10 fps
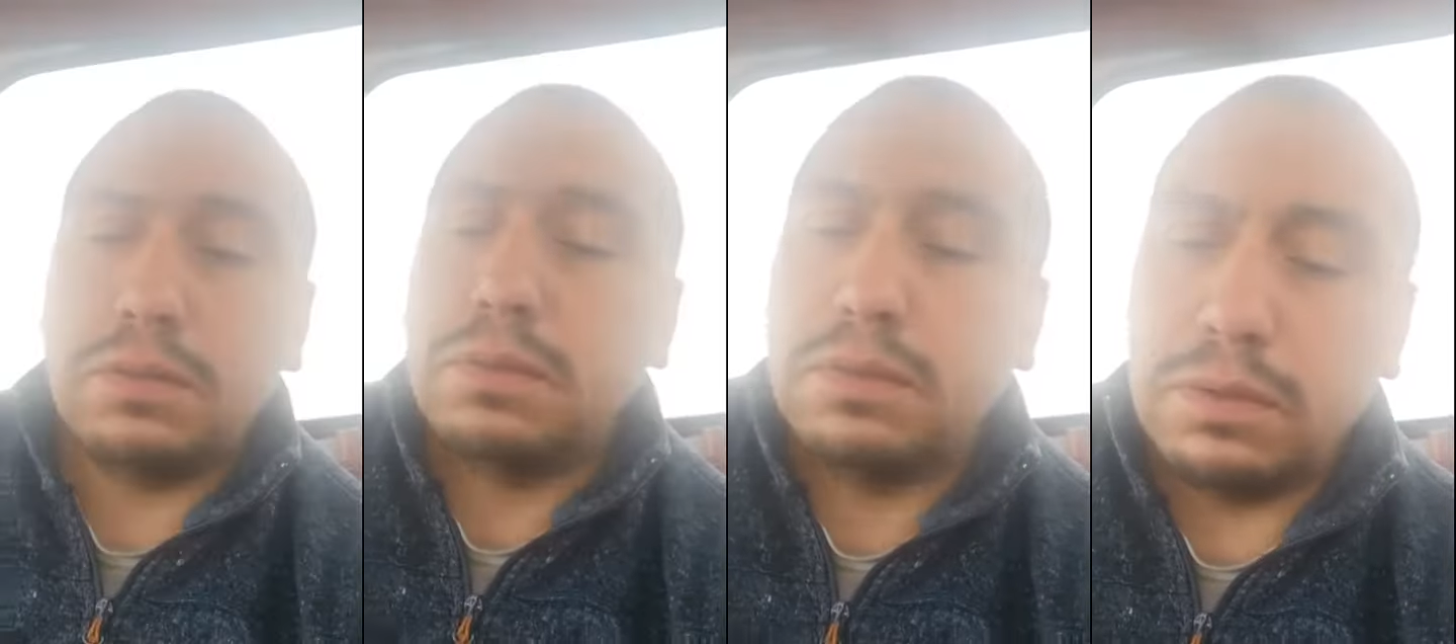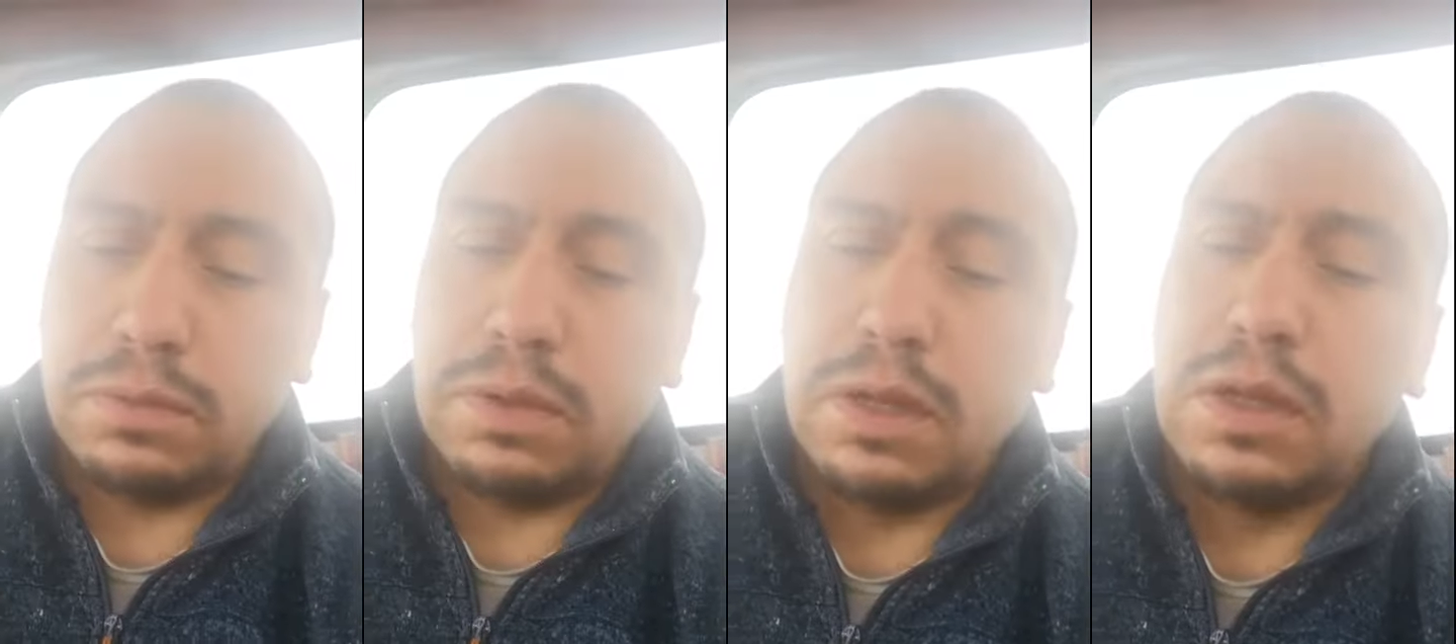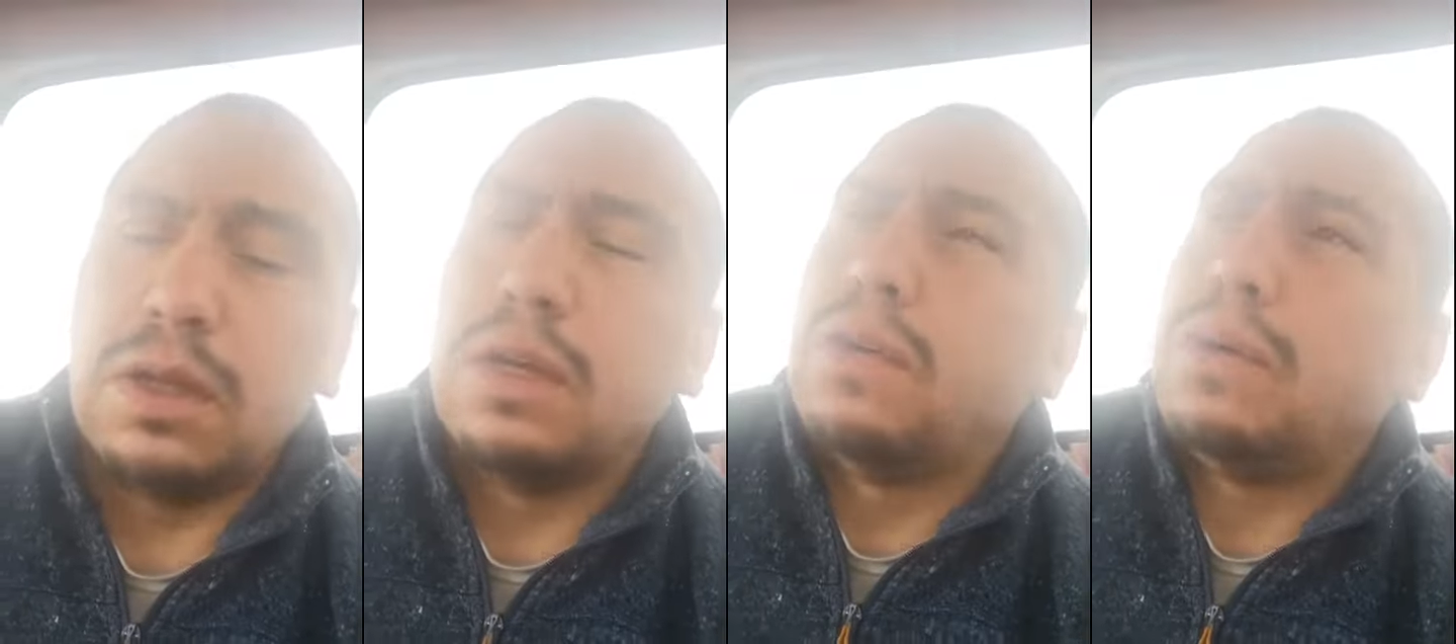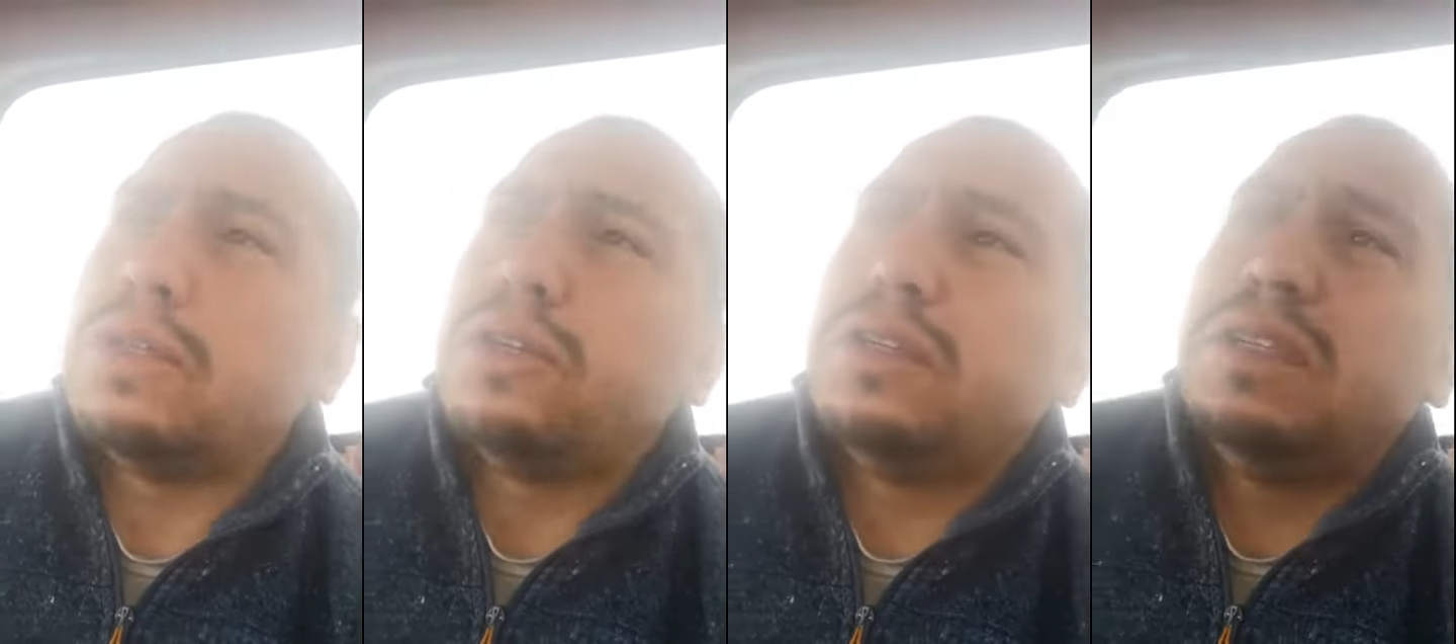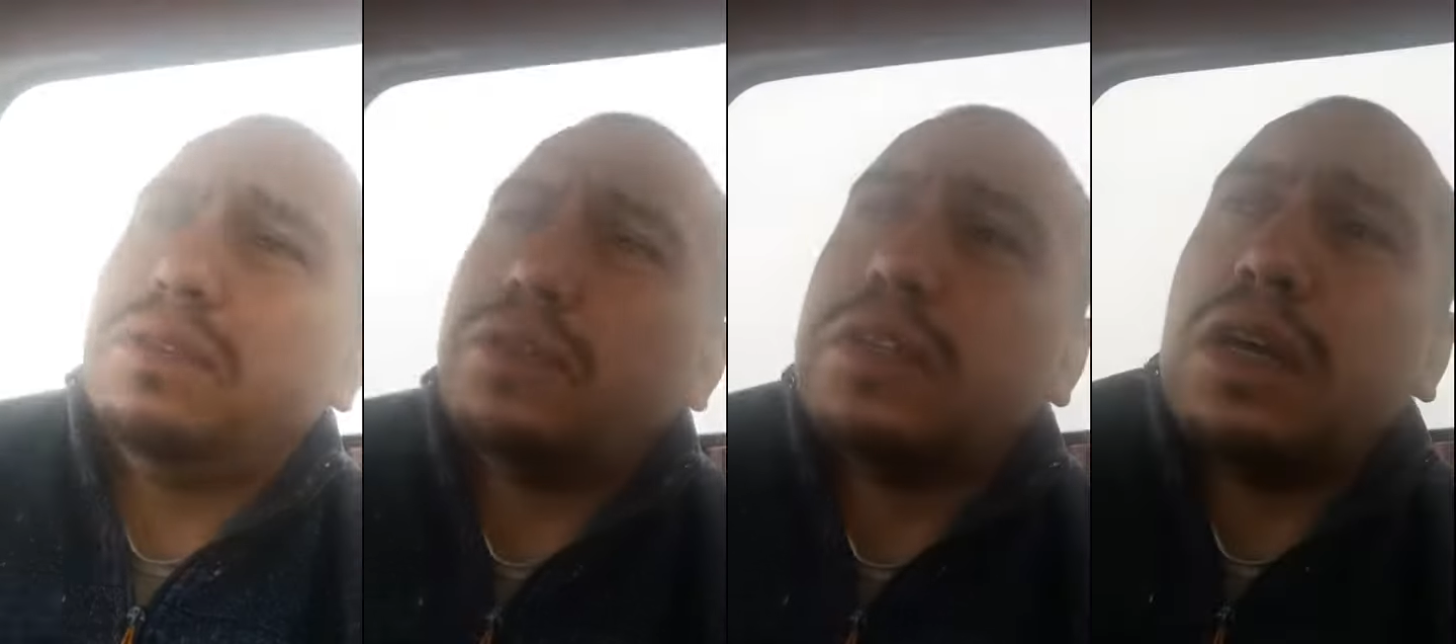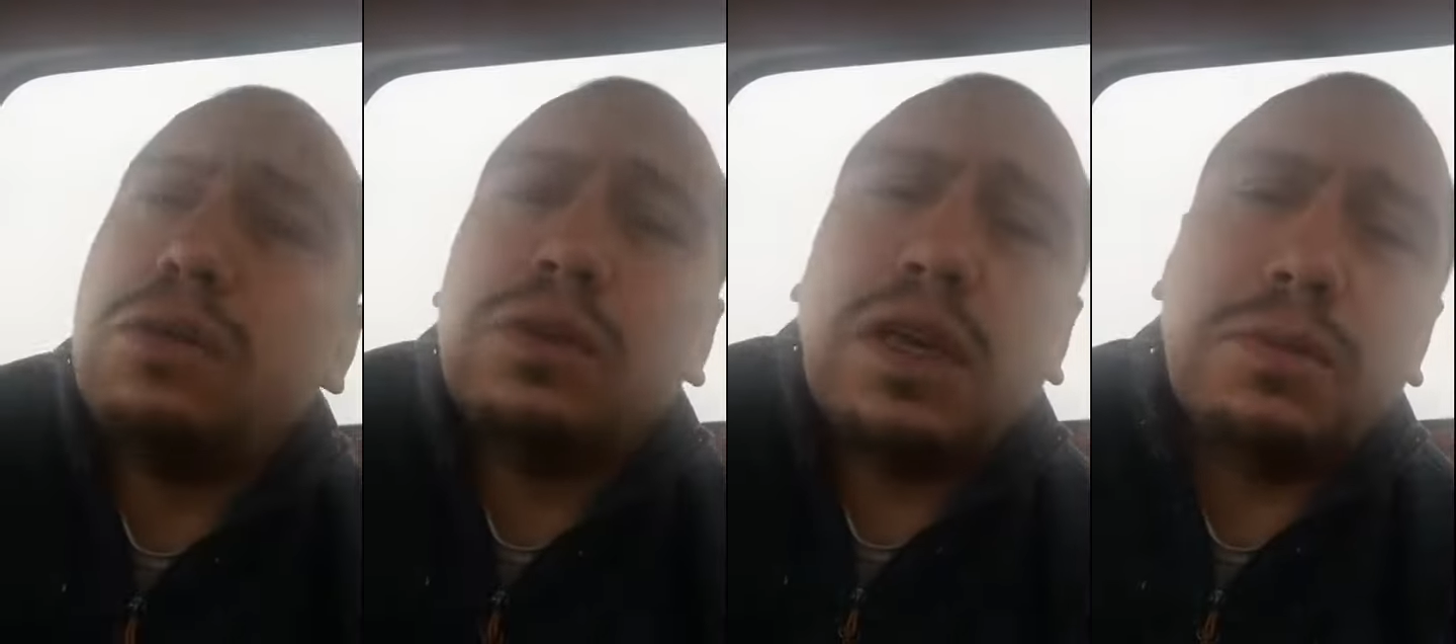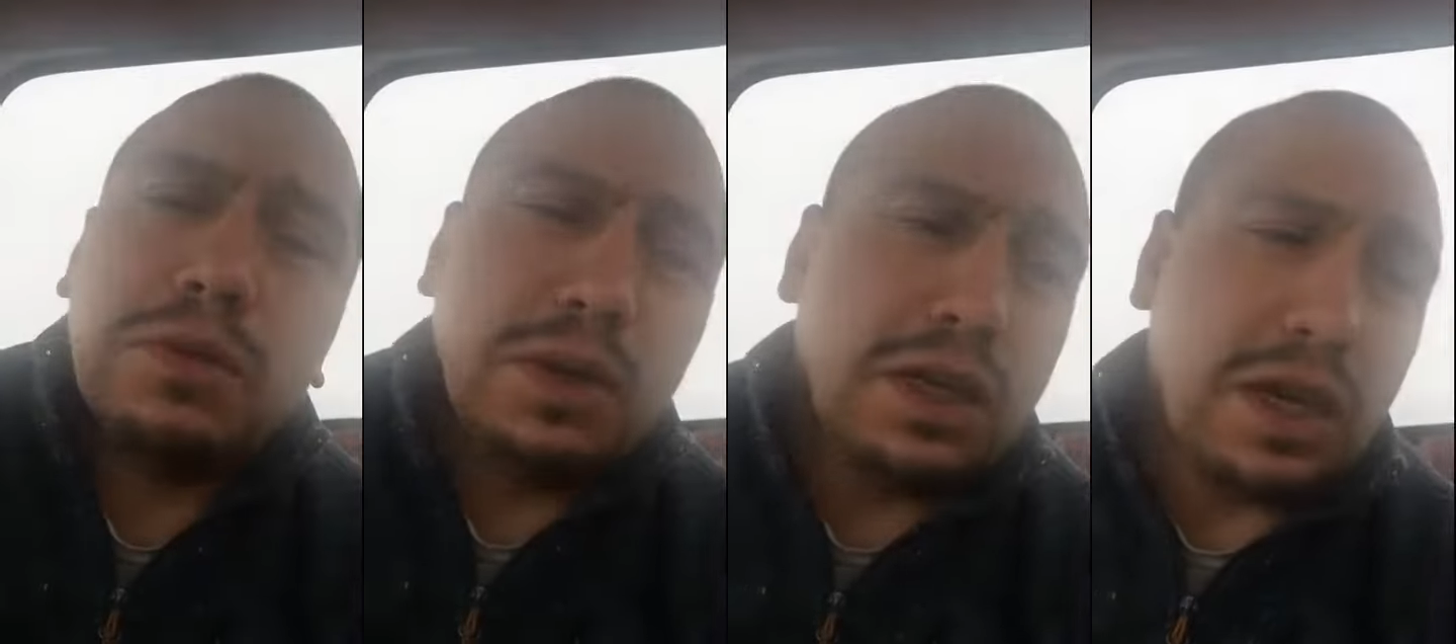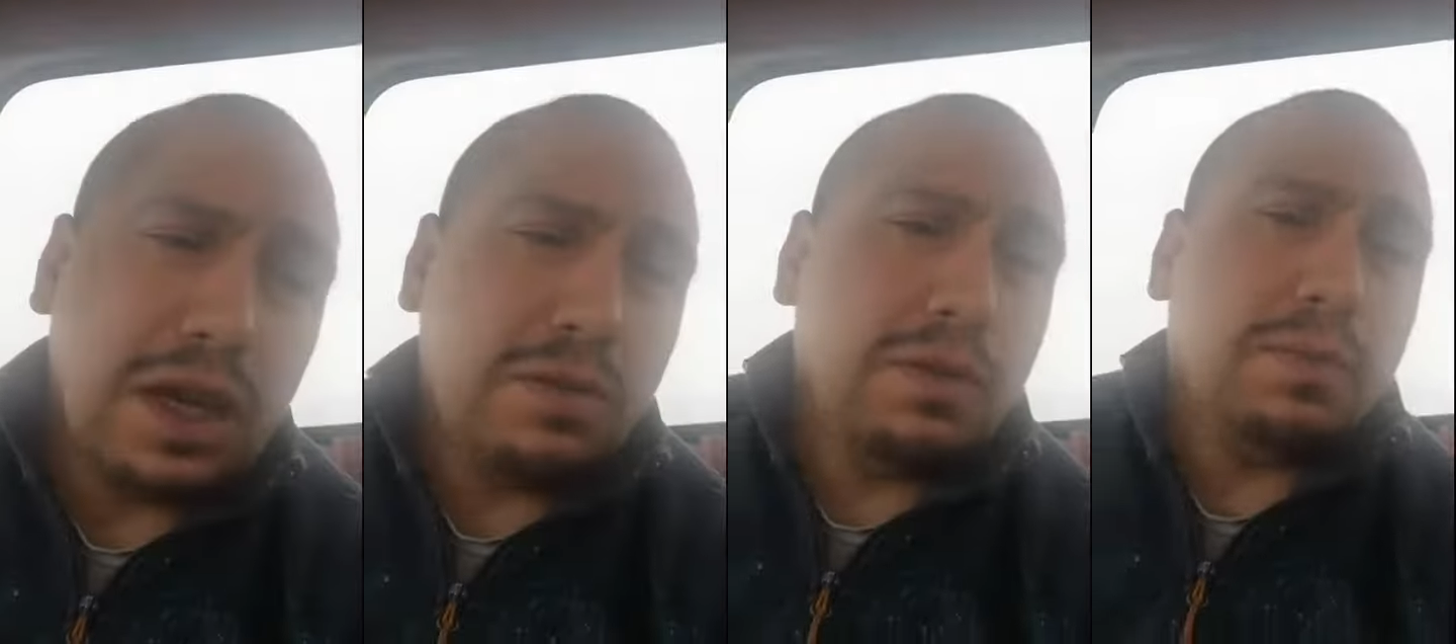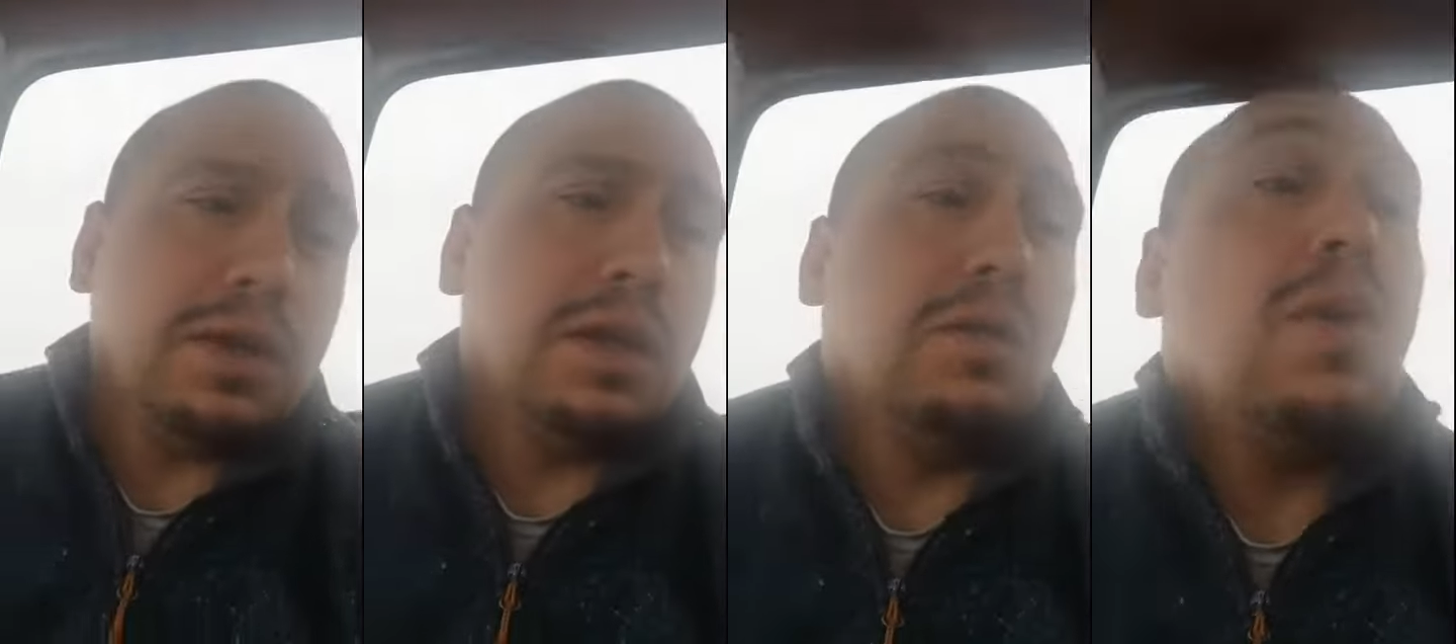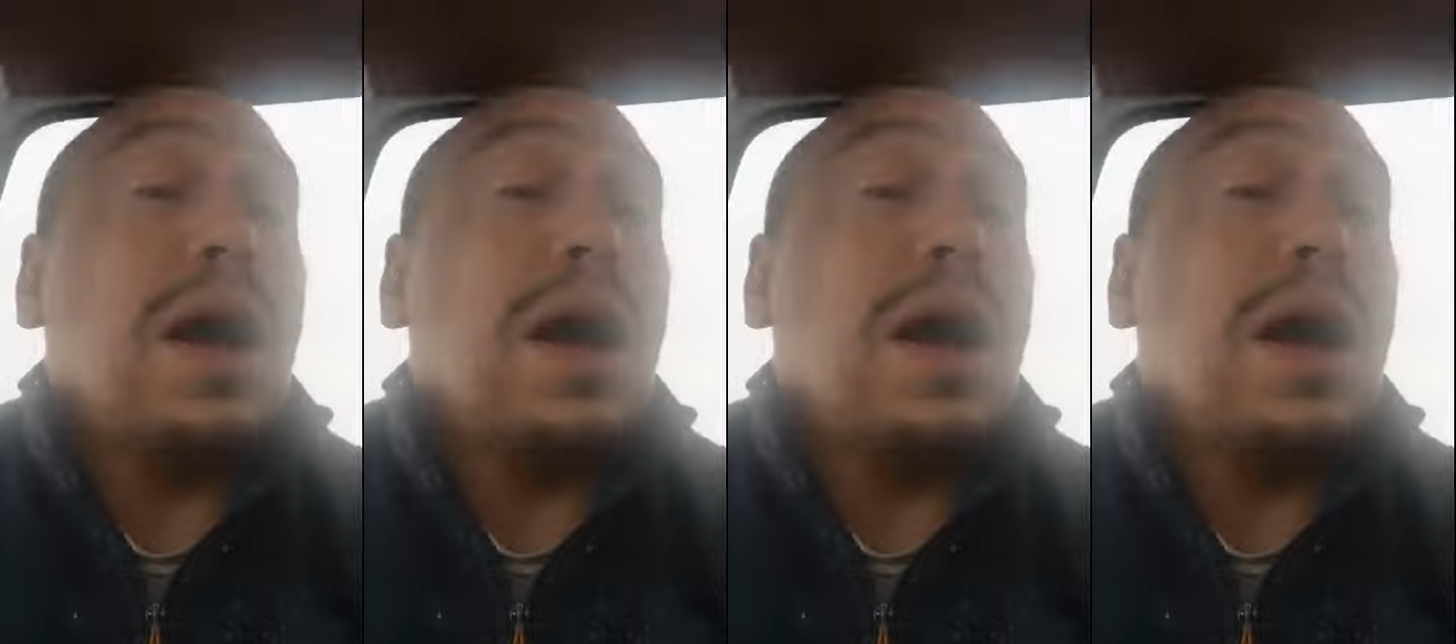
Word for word: of, of what are the different outcomes we can have and